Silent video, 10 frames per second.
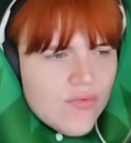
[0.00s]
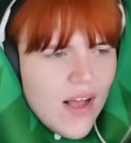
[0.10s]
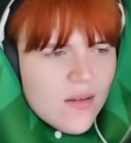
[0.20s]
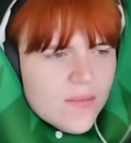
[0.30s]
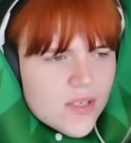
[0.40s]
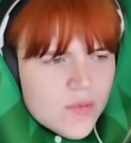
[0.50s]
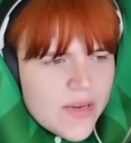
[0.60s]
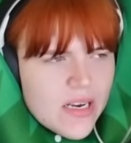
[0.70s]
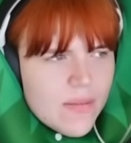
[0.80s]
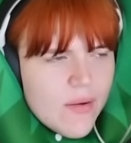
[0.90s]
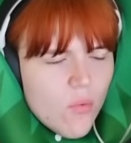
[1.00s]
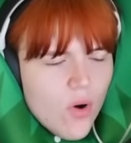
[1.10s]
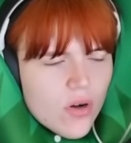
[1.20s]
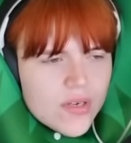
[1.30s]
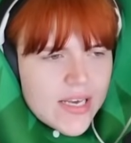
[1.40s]
realms just being a bit
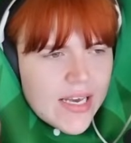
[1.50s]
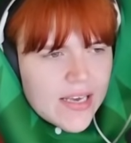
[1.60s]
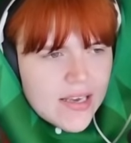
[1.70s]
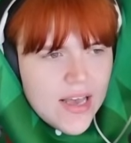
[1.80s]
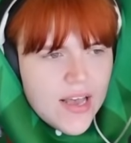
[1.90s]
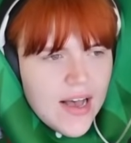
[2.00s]
wonky.